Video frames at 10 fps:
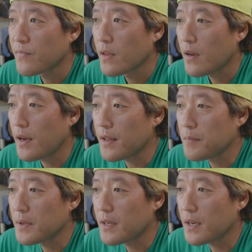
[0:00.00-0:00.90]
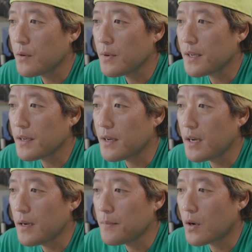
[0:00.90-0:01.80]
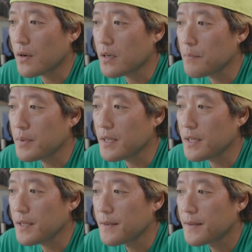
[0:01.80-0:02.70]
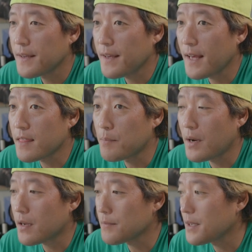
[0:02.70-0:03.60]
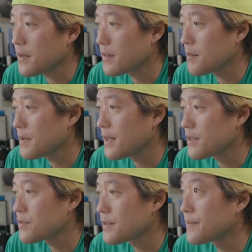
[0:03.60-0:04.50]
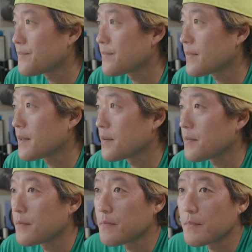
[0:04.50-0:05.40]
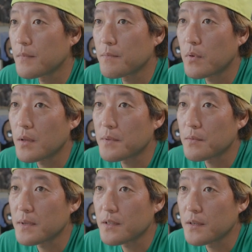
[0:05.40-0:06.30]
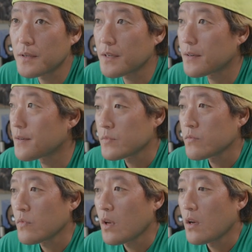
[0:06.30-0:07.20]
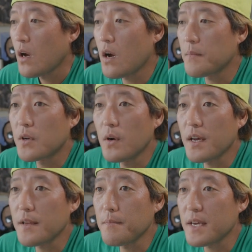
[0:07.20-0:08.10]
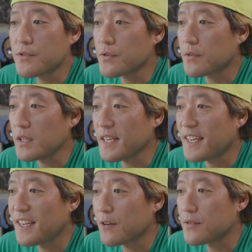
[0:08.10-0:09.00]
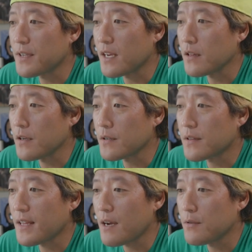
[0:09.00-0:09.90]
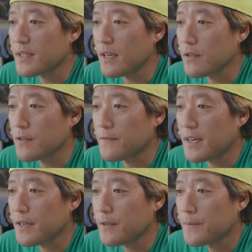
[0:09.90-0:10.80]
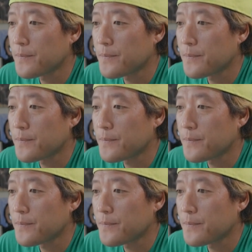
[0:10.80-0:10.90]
at A P K Quick um, are gonna be at the bottom here. Let me actually pull up the window here. Um, go ahead and make sure click here to download. That will download the file.